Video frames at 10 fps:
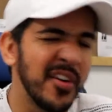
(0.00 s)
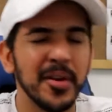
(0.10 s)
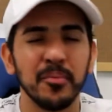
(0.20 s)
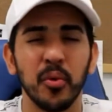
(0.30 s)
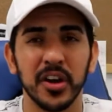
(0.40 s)

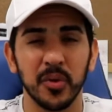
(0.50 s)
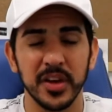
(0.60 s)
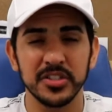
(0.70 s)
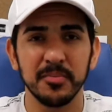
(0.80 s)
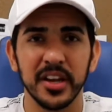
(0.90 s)
important
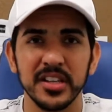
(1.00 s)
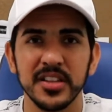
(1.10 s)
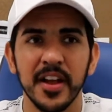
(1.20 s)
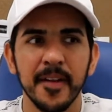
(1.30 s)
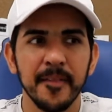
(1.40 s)
question because
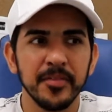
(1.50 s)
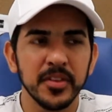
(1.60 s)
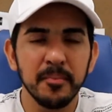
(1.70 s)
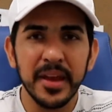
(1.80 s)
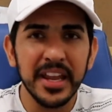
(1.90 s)

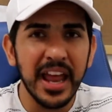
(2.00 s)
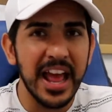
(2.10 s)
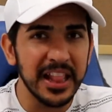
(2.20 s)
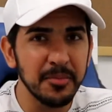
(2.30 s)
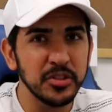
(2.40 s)
the main
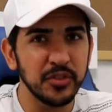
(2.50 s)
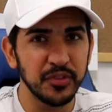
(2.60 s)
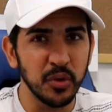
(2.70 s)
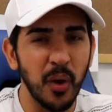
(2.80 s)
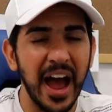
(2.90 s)
element of
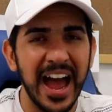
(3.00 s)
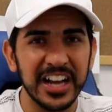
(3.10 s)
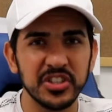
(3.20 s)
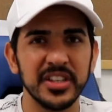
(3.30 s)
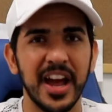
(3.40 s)
you
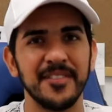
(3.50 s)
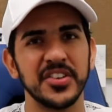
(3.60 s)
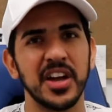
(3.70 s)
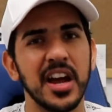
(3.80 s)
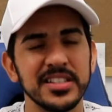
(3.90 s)
actually
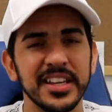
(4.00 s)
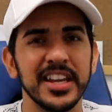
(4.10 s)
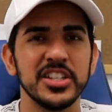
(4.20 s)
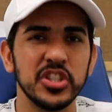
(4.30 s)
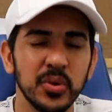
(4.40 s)
advertising
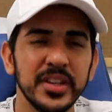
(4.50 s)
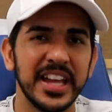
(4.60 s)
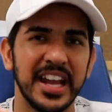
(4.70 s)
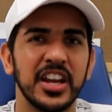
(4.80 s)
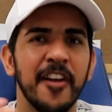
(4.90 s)
is to
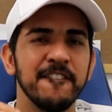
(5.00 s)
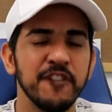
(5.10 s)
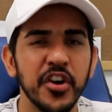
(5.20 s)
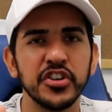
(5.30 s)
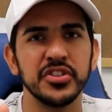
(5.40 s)
get
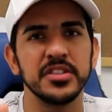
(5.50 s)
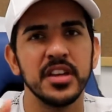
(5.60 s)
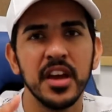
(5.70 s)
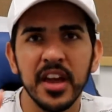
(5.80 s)
conversions.